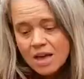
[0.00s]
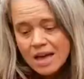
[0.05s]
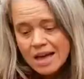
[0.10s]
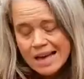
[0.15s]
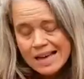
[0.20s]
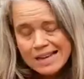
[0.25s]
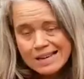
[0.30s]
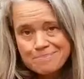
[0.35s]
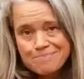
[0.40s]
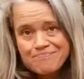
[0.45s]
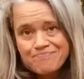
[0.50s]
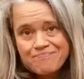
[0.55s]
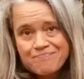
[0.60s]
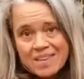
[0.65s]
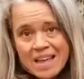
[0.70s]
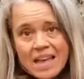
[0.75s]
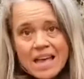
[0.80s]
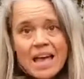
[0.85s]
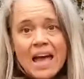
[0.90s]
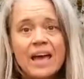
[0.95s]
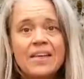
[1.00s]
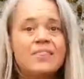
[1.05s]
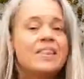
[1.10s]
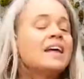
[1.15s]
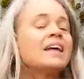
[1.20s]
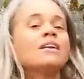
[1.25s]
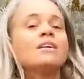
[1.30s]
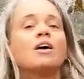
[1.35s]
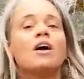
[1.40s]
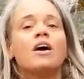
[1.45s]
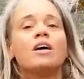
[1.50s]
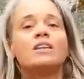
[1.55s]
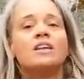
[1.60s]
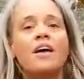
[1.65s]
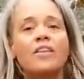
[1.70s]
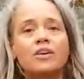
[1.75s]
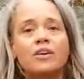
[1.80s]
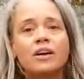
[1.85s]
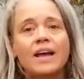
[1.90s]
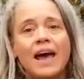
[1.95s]
Um, and then
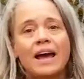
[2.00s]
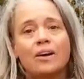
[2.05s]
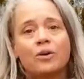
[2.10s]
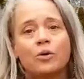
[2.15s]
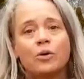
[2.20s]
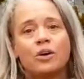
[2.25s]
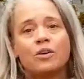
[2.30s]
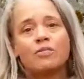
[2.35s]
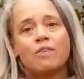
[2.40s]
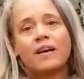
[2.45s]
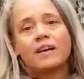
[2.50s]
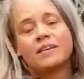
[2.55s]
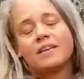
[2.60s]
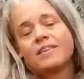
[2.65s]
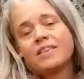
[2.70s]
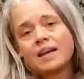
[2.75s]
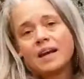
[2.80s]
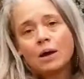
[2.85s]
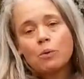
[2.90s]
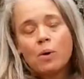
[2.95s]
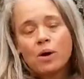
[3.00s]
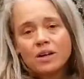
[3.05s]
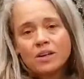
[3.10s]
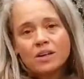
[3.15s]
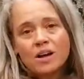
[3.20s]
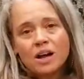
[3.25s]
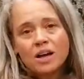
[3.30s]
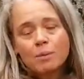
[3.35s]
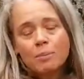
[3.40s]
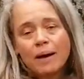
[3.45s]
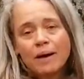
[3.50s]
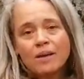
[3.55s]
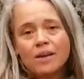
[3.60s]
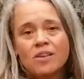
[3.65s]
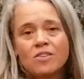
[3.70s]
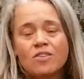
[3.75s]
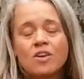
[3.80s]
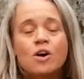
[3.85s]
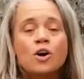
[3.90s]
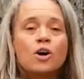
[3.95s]
another category finally that I want to talk about
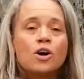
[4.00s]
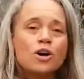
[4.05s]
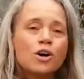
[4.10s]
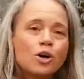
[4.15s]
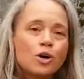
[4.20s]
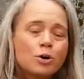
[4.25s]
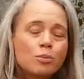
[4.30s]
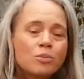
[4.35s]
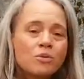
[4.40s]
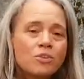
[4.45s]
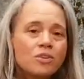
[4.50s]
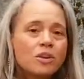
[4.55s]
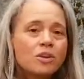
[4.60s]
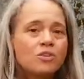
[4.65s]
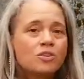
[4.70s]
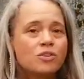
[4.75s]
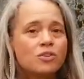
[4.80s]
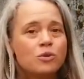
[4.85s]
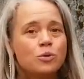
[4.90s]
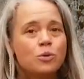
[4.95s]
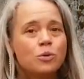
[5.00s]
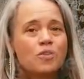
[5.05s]
is herbs to